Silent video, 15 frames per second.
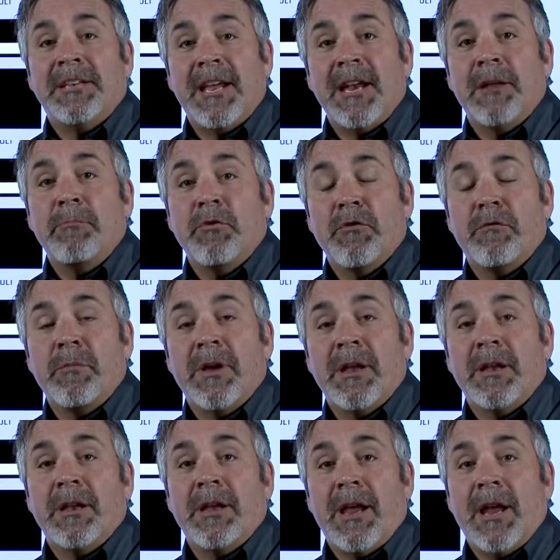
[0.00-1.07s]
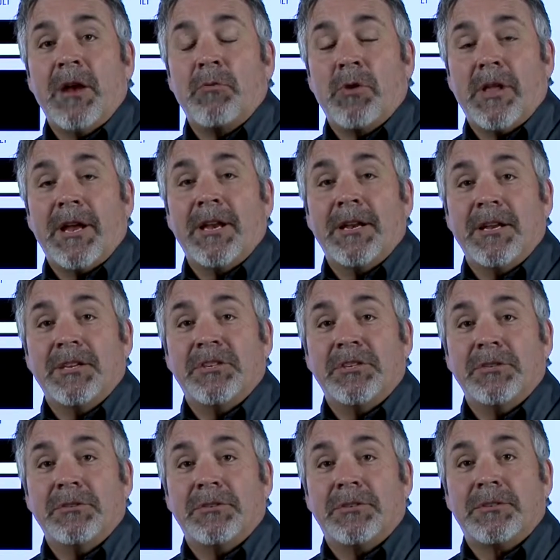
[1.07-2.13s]
data movement and related
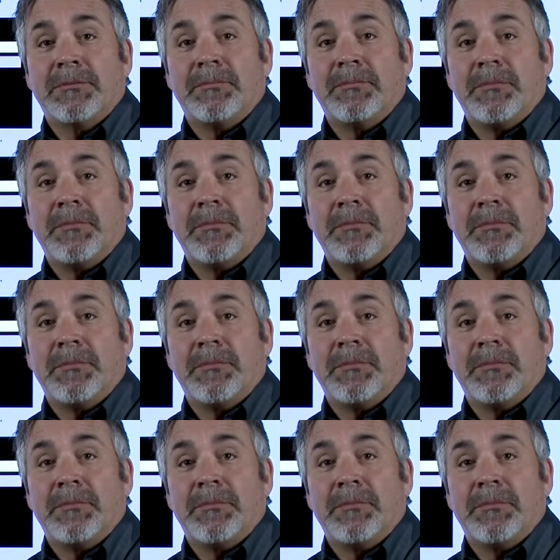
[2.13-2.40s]
issues.